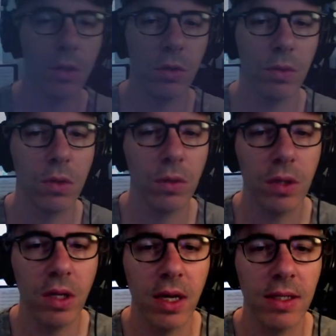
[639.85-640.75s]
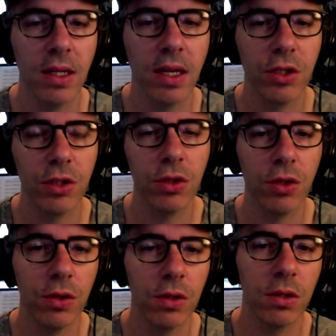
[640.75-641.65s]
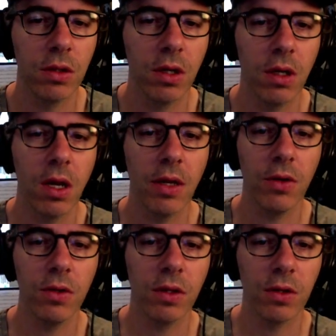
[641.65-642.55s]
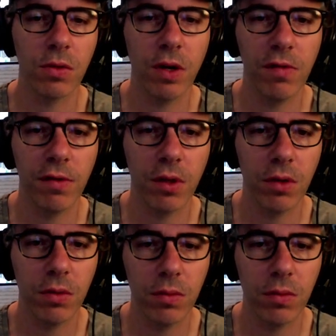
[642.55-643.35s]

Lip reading: To record the isolation tutes, I use ScreenFlow,